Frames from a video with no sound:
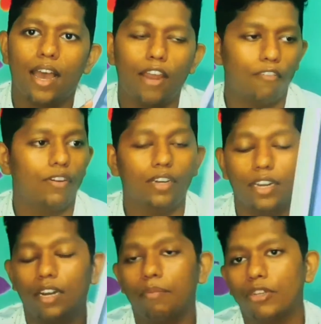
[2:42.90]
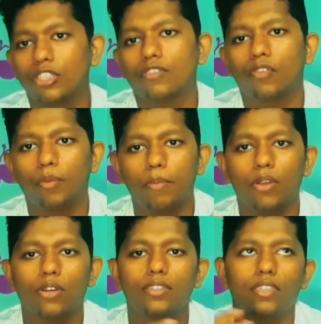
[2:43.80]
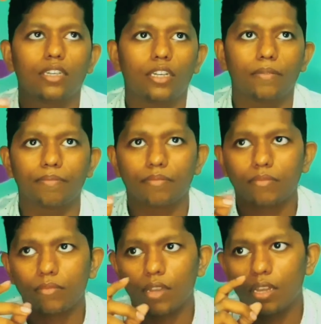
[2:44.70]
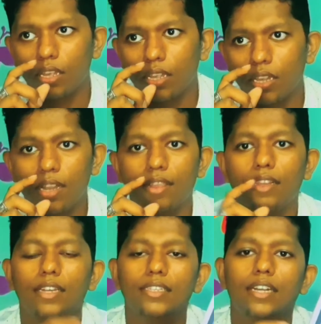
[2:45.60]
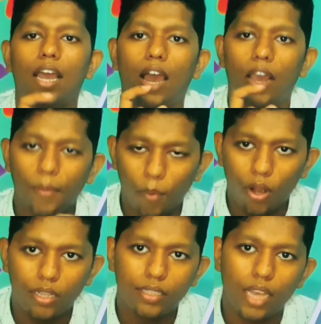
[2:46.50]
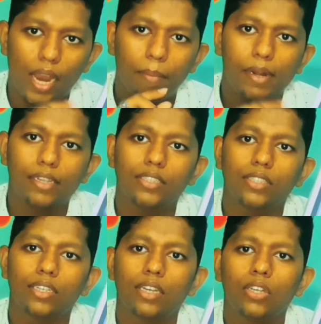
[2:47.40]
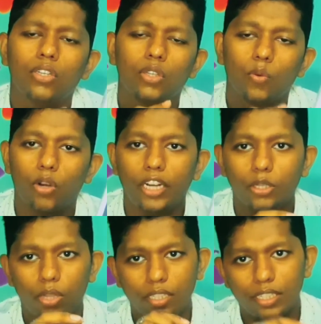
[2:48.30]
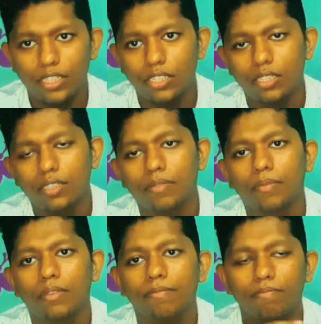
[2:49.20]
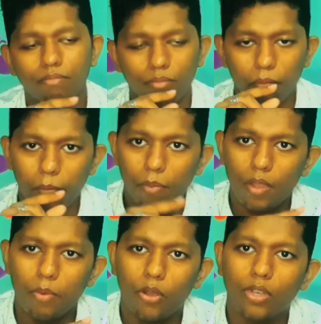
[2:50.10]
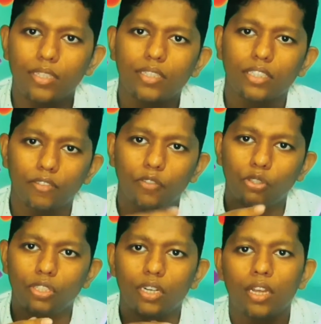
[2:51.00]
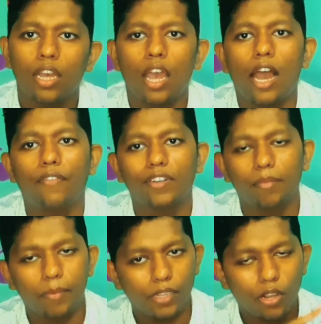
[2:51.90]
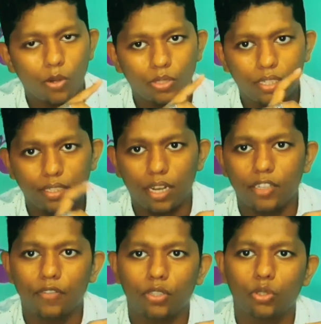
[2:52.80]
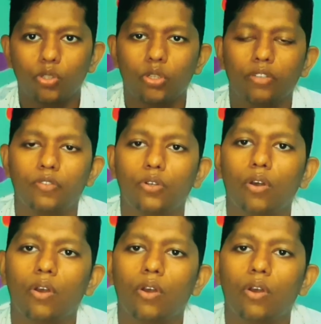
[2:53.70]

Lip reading: I felt really precious for me because the reason I bought this iPad is only to the education, because in future after MBBS counseling starts for 2024,